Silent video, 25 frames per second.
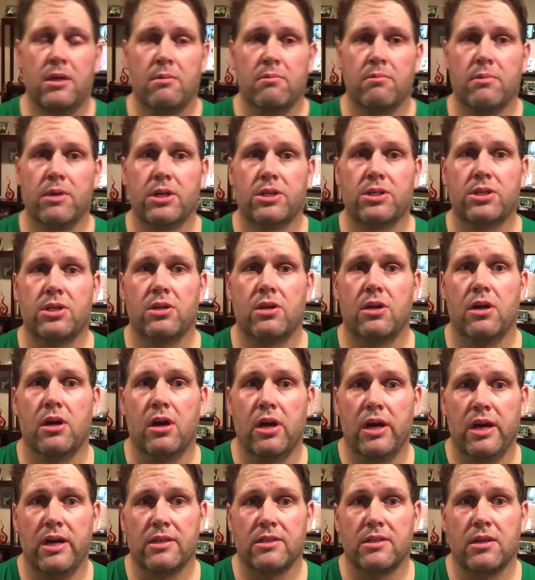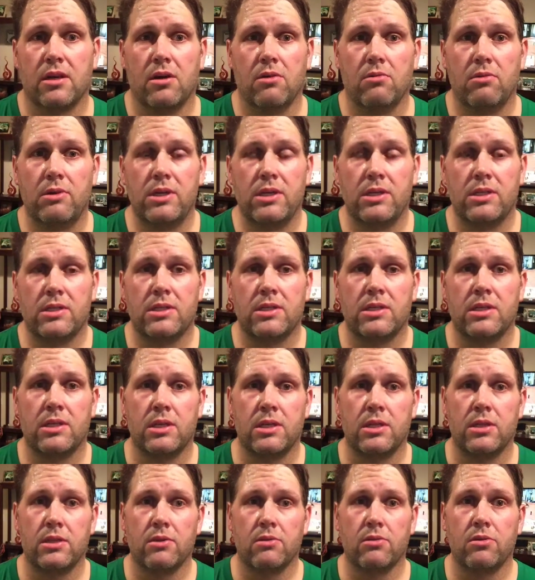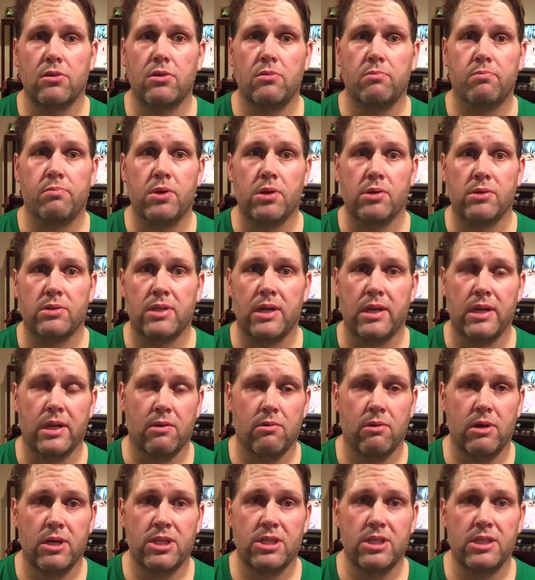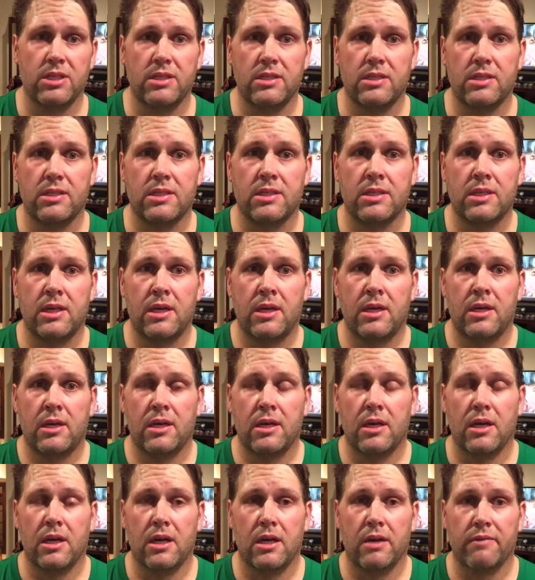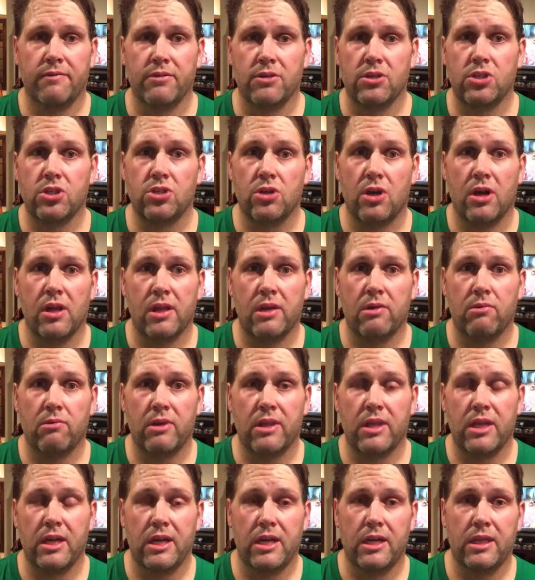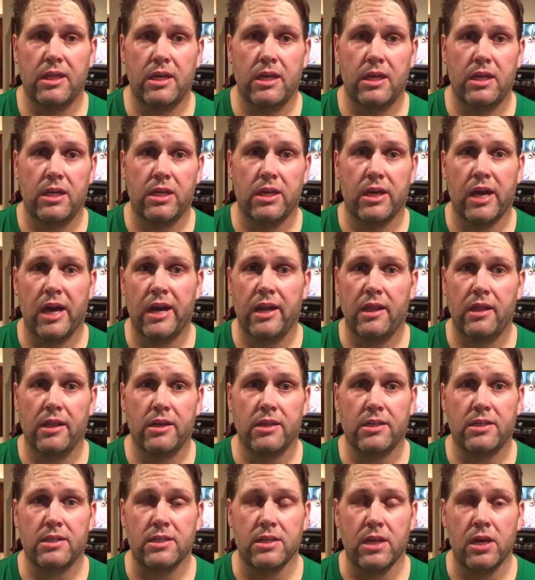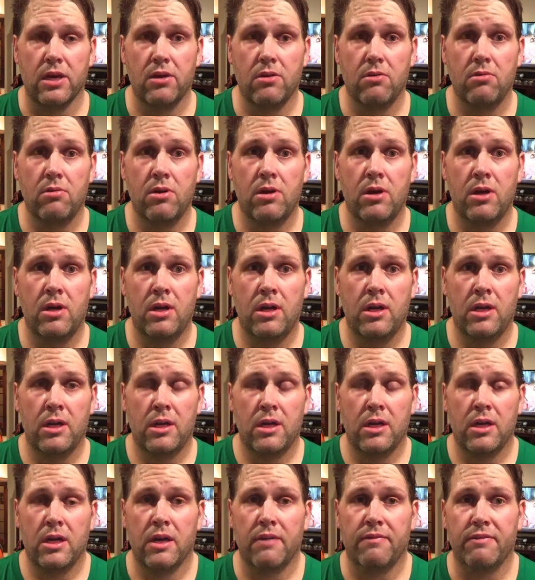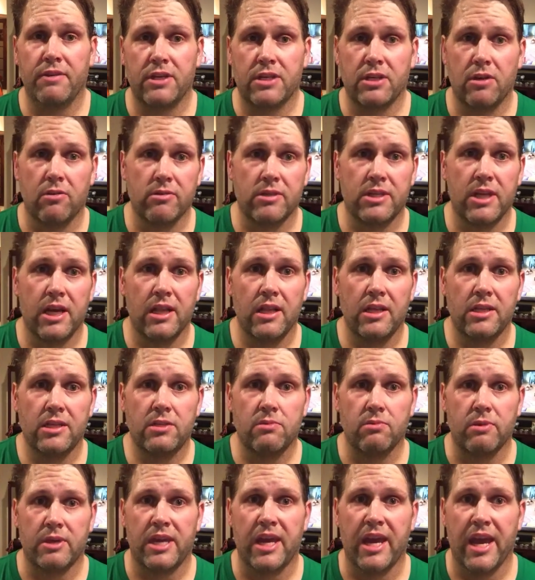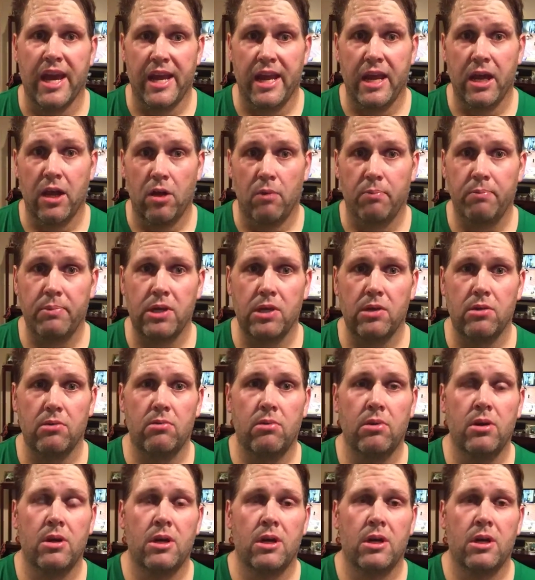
Make sure to, as always, in the group, post any questions. If you're struggling with anything, you got to let us know. If you don't tell us, we can't help you.